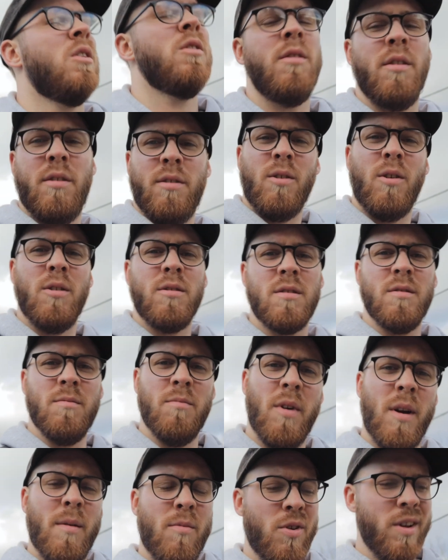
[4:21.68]
all the thoughts in
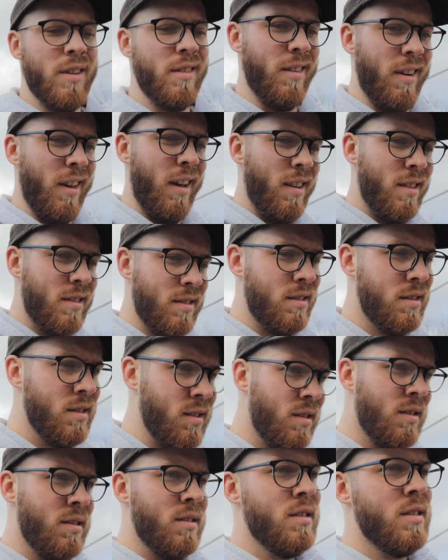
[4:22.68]
my brain today.
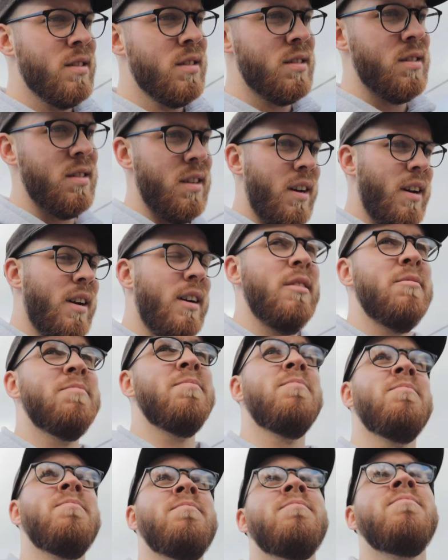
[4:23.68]

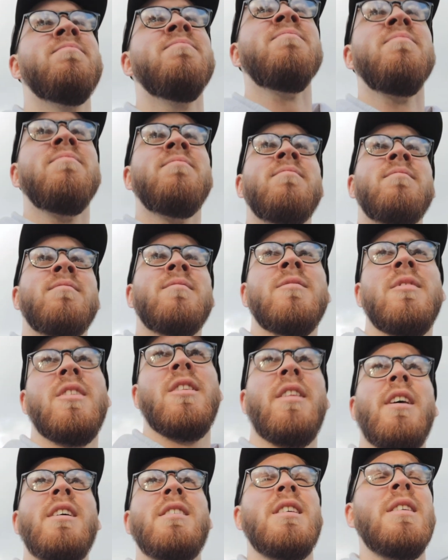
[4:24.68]
Um,
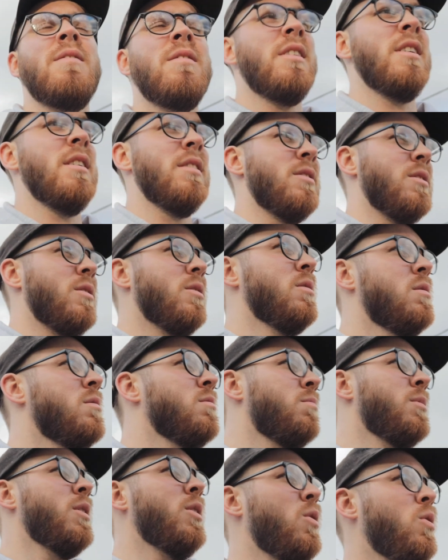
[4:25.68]
nice evening, isn't
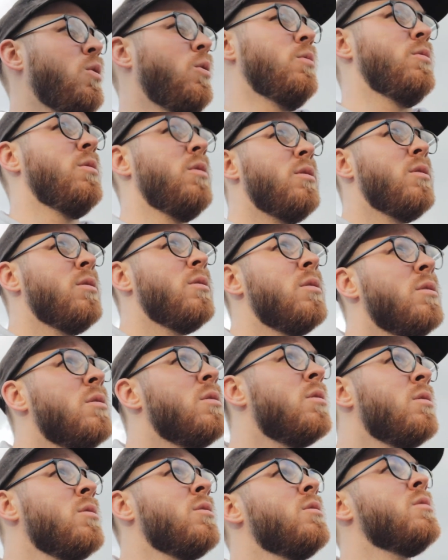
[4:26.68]
it? bit cold.
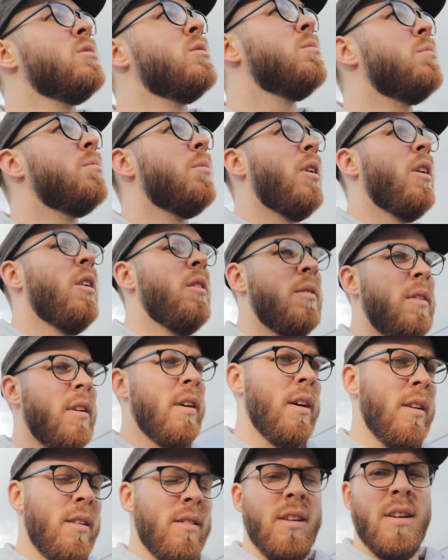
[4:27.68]
But
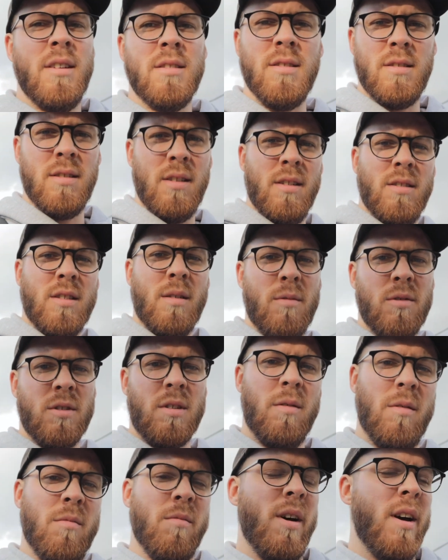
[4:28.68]
yeah, nice to see the summer's
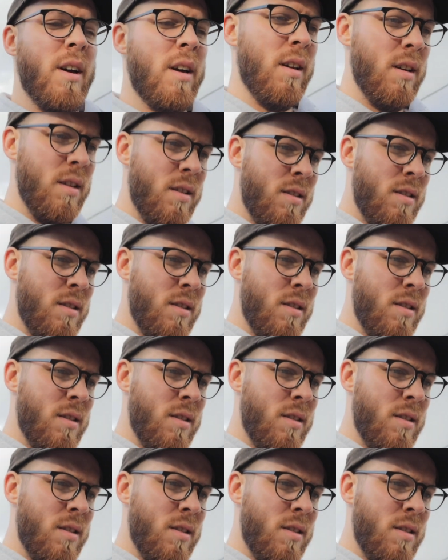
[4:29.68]
coming back.